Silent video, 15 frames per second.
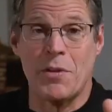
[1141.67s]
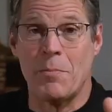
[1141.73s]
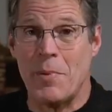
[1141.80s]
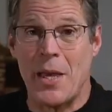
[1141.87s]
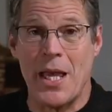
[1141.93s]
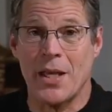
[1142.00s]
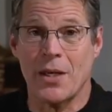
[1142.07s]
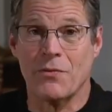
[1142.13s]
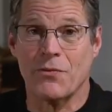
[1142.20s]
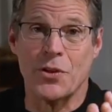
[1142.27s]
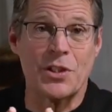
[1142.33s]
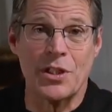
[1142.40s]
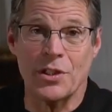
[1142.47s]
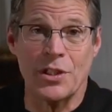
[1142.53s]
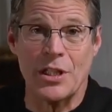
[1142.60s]
of the pagan
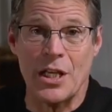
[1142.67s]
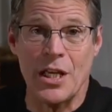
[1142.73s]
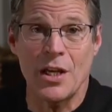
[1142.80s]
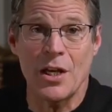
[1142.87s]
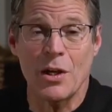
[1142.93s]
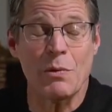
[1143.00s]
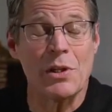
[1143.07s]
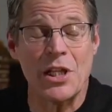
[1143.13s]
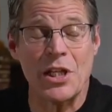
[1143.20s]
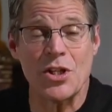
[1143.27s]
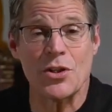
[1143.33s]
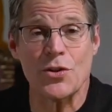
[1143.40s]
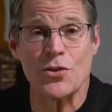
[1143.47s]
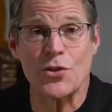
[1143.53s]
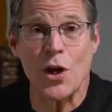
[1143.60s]
fertility
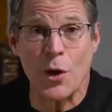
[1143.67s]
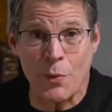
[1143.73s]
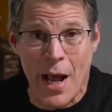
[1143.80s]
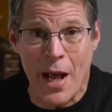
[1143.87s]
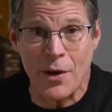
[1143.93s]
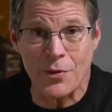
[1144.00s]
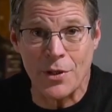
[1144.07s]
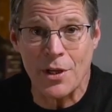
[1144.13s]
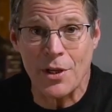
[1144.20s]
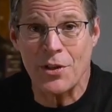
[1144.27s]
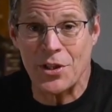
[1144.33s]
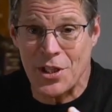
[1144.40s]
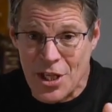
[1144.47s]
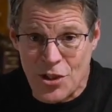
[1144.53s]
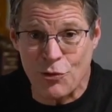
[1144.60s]
religions around
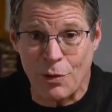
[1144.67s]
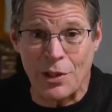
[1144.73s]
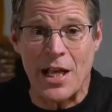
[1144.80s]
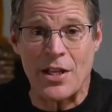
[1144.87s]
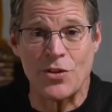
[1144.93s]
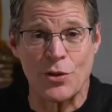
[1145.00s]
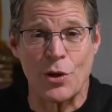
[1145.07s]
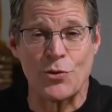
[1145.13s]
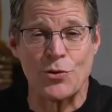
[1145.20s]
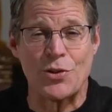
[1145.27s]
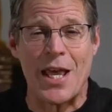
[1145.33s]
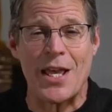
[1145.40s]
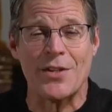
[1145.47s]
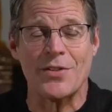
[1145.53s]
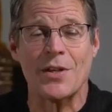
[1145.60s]
the Israelites in those
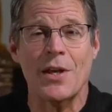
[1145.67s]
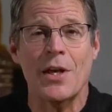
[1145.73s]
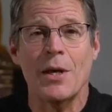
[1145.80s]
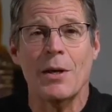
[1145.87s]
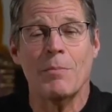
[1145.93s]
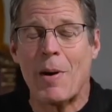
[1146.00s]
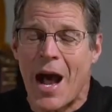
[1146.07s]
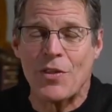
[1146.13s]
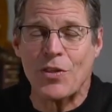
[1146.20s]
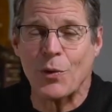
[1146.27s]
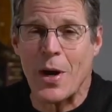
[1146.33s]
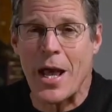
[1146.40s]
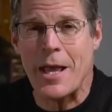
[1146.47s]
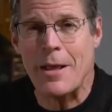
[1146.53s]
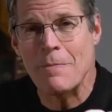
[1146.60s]
days. By
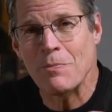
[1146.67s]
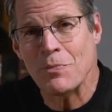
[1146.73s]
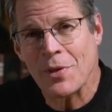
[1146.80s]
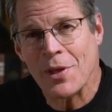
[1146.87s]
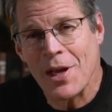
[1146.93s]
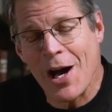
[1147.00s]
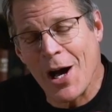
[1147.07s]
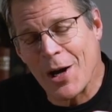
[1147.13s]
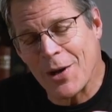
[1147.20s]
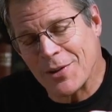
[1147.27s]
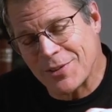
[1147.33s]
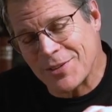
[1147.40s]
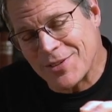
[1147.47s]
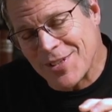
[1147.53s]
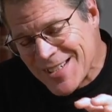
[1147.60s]
the way,
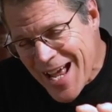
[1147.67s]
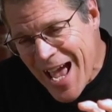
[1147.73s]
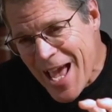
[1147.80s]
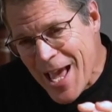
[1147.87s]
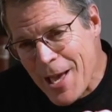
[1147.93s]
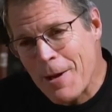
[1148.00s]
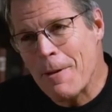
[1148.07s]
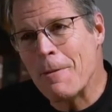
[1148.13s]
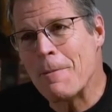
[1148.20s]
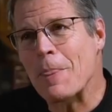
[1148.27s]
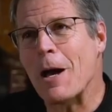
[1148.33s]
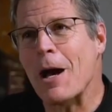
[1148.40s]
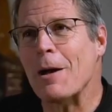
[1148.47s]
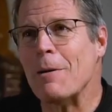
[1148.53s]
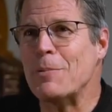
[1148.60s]
today,
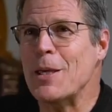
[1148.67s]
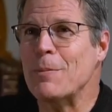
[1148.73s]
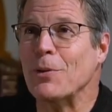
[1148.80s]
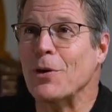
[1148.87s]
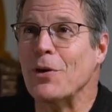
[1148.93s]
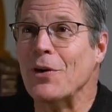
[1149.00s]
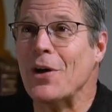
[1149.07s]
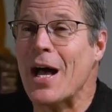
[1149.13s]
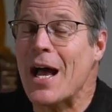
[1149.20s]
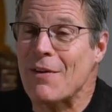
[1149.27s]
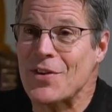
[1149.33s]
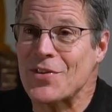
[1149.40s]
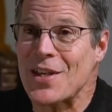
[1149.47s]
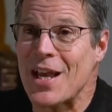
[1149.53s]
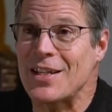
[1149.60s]
people
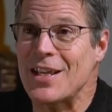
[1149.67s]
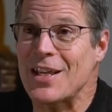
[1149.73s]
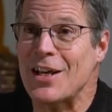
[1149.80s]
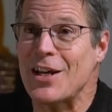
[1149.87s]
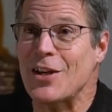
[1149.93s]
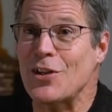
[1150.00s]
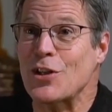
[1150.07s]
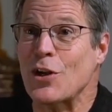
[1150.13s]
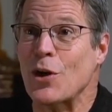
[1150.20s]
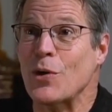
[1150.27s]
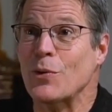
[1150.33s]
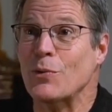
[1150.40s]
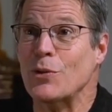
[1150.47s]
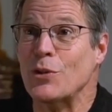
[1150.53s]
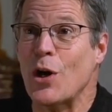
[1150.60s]
have this idea, you
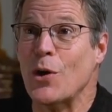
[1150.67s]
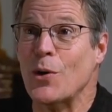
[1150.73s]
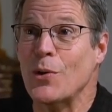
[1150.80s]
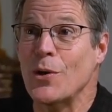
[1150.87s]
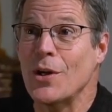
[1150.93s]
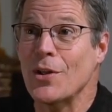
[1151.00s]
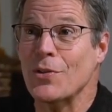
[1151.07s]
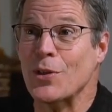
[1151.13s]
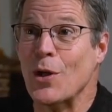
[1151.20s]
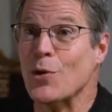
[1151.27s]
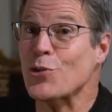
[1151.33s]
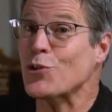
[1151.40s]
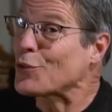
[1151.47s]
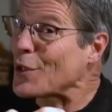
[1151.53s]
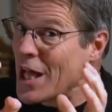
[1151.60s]
know,
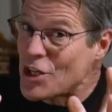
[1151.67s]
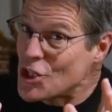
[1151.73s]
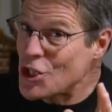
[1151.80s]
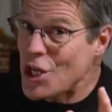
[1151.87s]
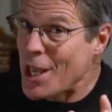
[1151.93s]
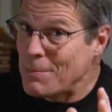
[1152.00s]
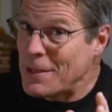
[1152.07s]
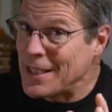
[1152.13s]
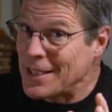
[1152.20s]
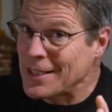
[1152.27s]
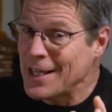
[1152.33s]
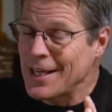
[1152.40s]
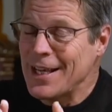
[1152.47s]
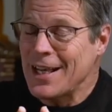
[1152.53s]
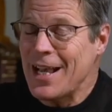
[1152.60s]
no slut
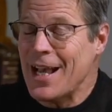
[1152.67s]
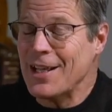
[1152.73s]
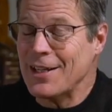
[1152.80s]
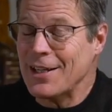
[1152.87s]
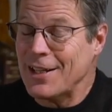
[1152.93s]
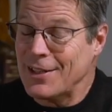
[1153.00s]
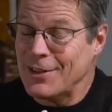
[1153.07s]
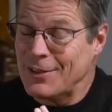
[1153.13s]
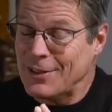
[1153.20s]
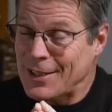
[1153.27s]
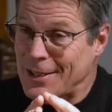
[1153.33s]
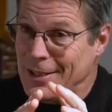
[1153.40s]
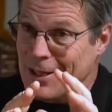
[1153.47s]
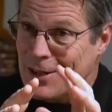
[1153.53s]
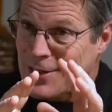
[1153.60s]
shaming.
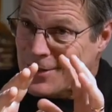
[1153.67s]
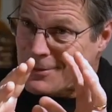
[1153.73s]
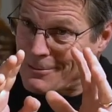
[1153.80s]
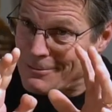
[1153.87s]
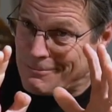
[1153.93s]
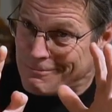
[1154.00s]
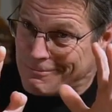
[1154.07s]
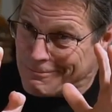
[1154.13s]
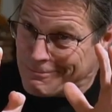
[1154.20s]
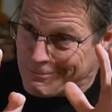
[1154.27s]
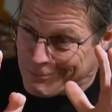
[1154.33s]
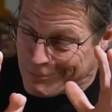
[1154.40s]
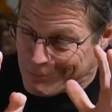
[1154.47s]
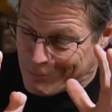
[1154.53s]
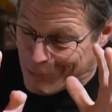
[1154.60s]
And
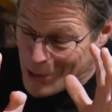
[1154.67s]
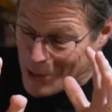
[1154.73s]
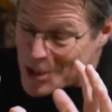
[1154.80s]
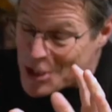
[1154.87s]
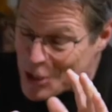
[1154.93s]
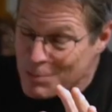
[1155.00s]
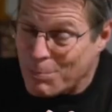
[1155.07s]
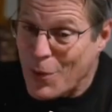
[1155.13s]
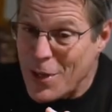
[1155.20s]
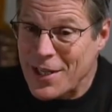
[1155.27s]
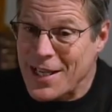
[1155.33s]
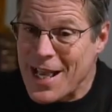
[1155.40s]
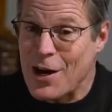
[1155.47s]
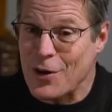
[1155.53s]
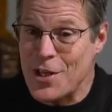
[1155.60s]
we're just
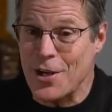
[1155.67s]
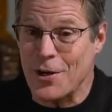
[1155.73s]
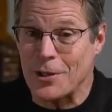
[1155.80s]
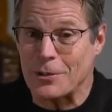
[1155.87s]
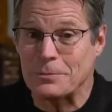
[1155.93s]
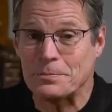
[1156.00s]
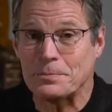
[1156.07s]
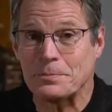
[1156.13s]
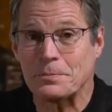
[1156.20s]
pointing out here